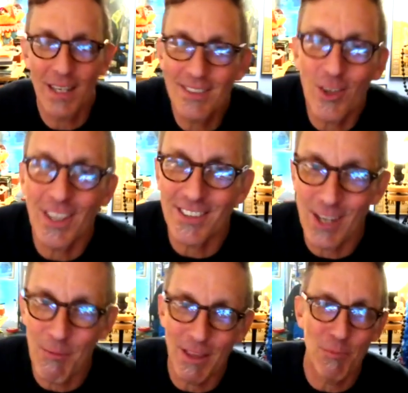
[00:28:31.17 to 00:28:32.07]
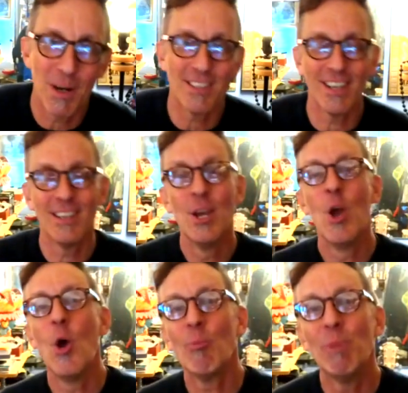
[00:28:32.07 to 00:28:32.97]
That's all I'll say about the president.
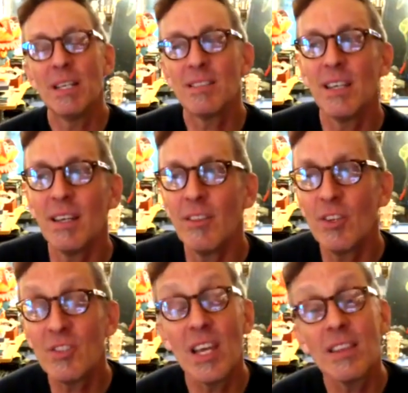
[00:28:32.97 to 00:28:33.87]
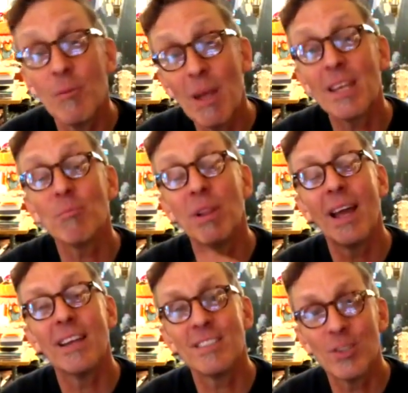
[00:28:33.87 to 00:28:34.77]
But they're saying they're making
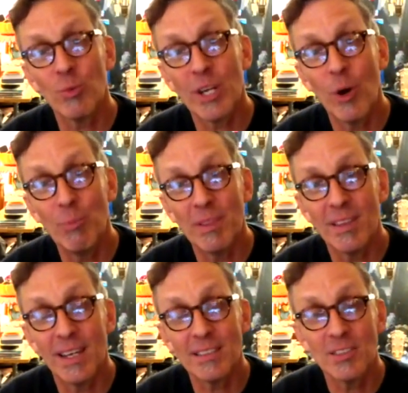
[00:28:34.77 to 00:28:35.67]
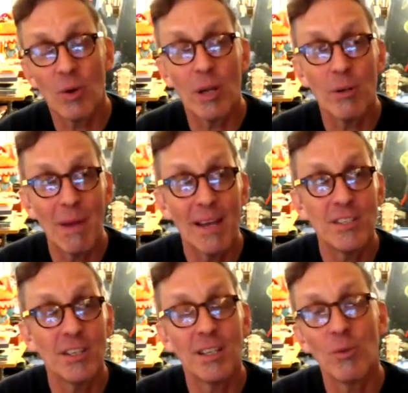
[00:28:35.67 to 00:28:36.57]
plans to reopen things. So I'd
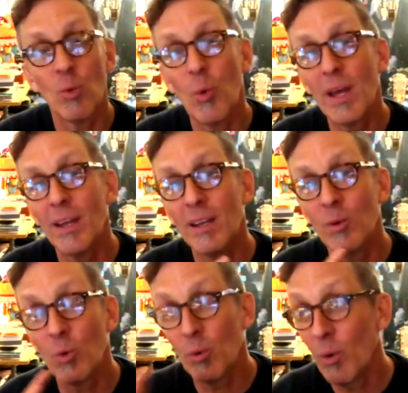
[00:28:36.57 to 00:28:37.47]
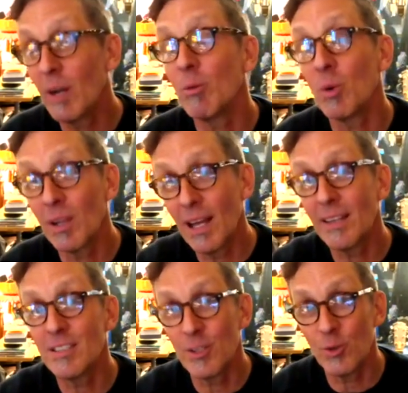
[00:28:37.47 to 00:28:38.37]
imagine whenever we're
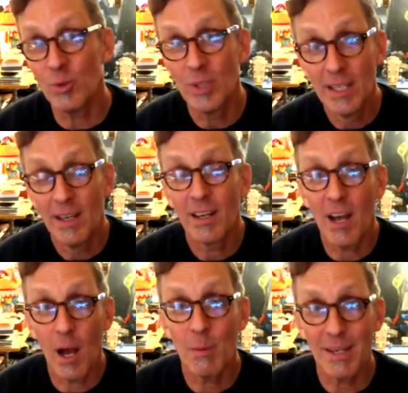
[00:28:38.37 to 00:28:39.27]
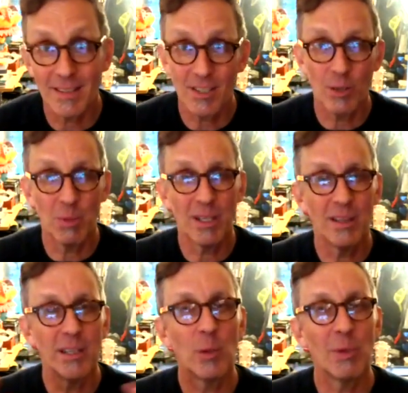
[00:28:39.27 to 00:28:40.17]
allowed to do comedy, it's going to be a
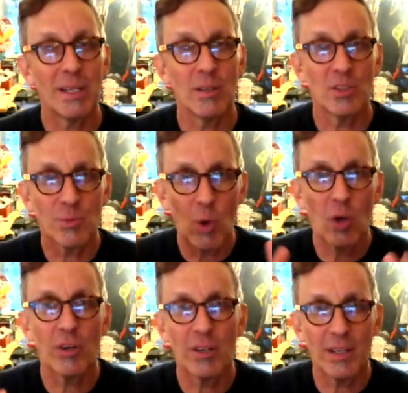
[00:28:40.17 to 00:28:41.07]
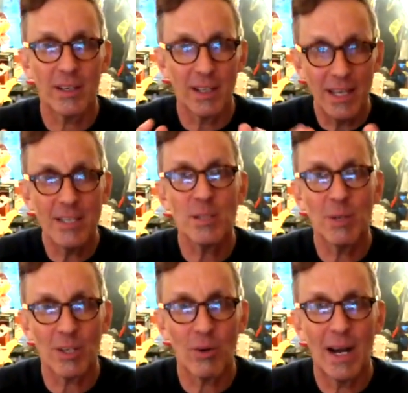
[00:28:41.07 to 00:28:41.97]
little bit smaller,
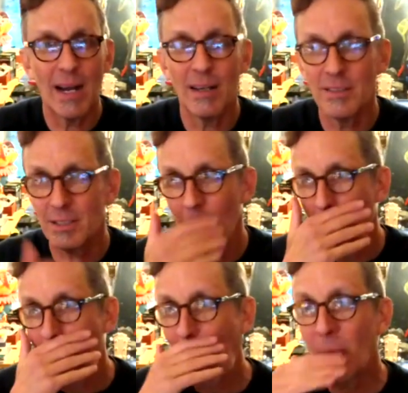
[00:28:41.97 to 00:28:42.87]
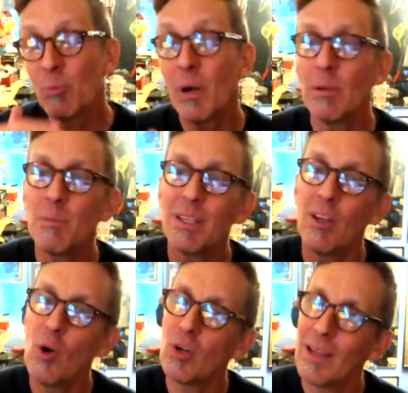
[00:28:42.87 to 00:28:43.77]
intimate crowds. It'll probably be
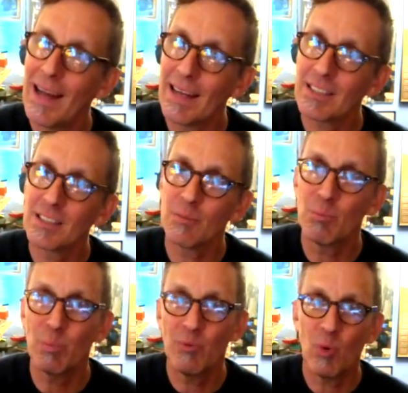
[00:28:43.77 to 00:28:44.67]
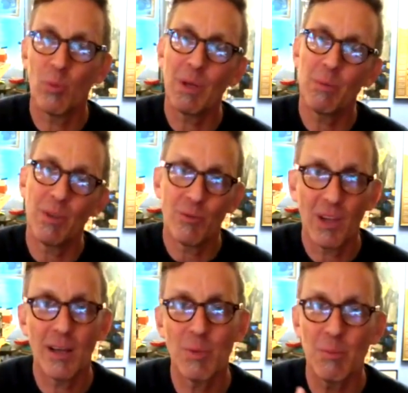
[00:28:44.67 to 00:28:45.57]
local acts before they're
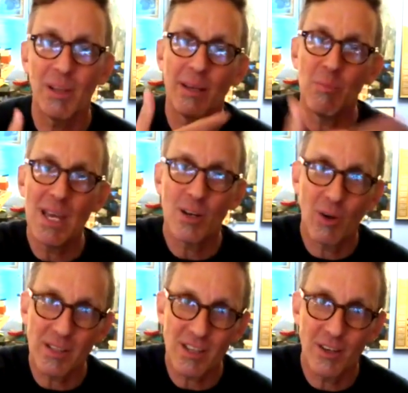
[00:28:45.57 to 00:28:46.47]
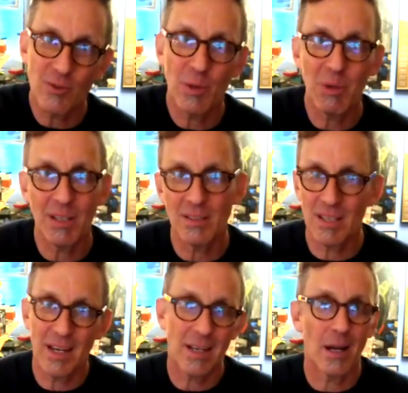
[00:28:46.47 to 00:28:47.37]
flying people like me across country, because
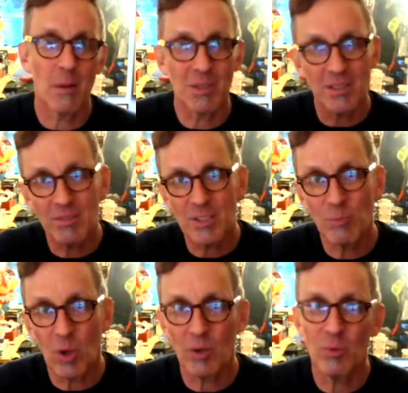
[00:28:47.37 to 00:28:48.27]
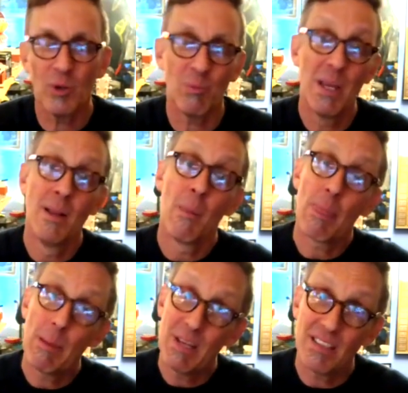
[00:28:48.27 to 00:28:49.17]
the economics of a smaller room
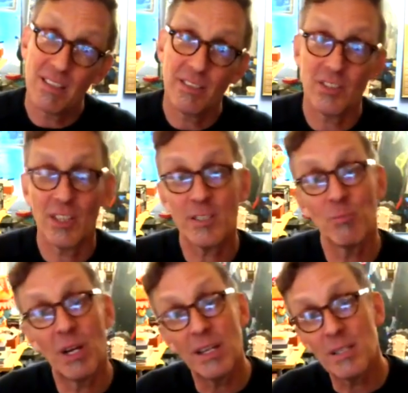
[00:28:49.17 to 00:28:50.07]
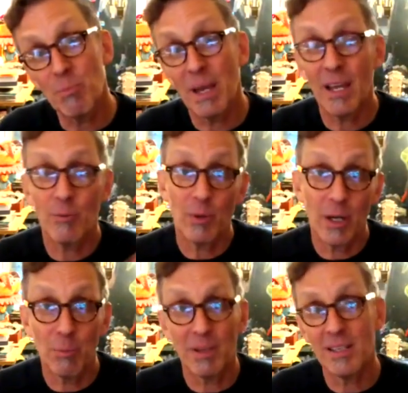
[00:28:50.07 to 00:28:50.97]
means there's less money to pay for
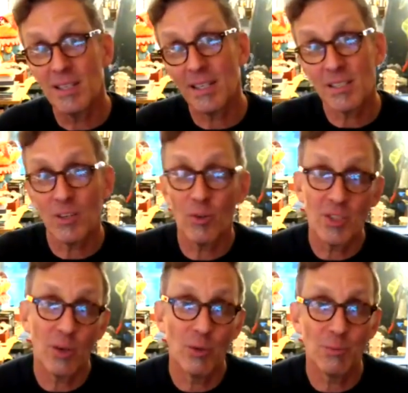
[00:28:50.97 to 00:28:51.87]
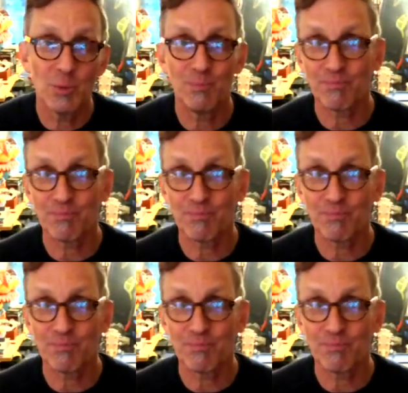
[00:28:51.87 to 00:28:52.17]
airplane tickets and hotel rooms.